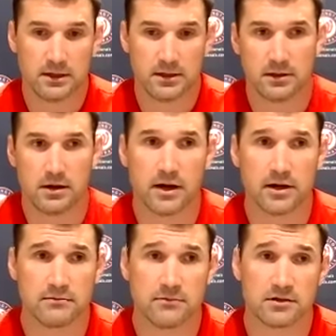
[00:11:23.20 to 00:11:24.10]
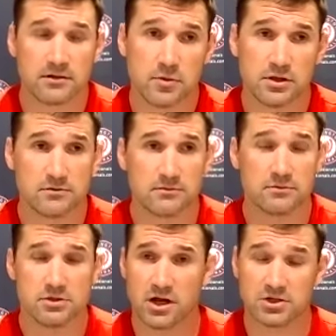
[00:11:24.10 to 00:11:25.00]
you know, I didn't get to meet
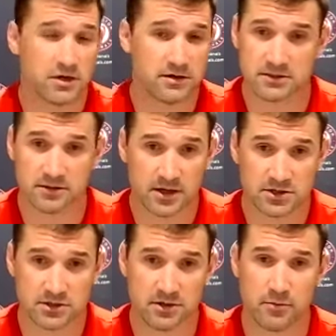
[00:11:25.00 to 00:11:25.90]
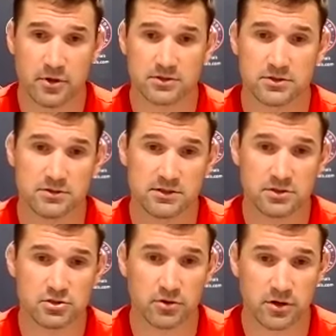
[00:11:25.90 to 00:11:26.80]
Josh Harrison last year that much, see
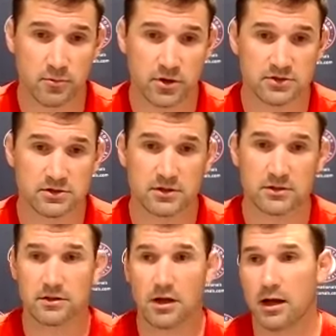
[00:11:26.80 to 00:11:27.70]
Jordy Mercer,